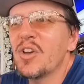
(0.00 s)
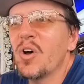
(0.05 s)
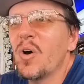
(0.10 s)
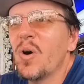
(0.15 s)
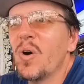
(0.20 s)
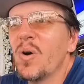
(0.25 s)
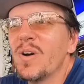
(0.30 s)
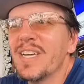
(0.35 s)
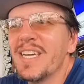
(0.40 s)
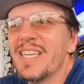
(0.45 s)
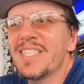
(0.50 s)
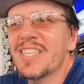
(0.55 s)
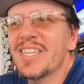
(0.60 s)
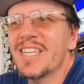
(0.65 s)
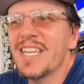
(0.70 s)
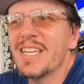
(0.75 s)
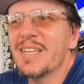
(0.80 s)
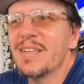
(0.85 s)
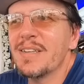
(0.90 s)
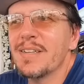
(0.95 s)
so he's
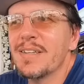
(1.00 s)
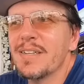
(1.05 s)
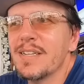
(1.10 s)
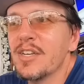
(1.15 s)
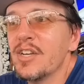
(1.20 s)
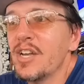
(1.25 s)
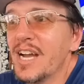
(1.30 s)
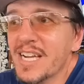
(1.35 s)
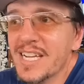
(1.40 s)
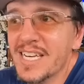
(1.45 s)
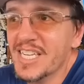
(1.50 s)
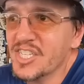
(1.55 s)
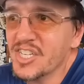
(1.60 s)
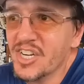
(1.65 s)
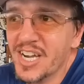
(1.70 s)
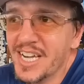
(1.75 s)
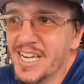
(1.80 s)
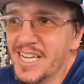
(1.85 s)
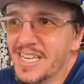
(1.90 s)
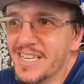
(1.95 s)
gonna, you're not gonna
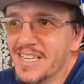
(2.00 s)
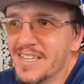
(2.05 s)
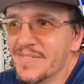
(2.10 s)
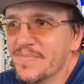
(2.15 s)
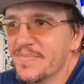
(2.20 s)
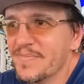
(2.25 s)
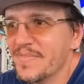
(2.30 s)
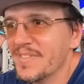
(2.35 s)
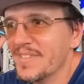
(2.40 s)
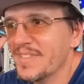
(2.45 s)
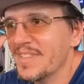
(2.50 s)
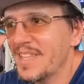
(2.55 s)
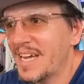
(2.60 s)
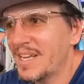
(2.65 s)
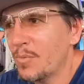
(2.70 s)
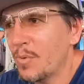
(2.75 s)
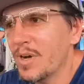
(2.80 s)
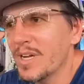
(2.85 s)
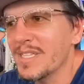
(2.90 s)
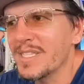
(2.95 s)
try it?
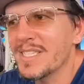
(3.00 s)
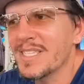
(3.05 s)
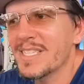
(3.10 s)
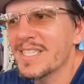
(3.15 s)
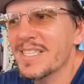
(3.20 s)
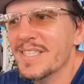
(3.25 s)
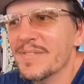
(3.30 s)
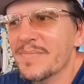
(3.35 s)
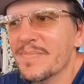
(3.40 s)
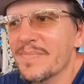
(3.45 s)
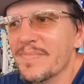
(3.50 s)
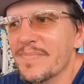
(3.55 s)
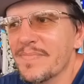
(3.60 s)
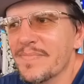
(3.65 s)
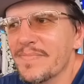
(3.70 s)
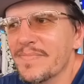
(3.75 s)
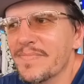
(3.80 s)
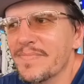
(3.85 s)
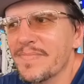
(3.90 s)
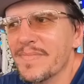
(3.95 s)
Not once.
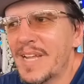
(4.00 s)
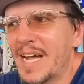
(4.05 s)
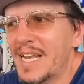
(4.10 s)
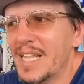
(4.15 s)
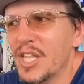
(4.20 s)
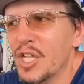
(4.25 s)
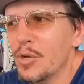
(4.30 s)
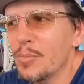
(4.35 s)
Not a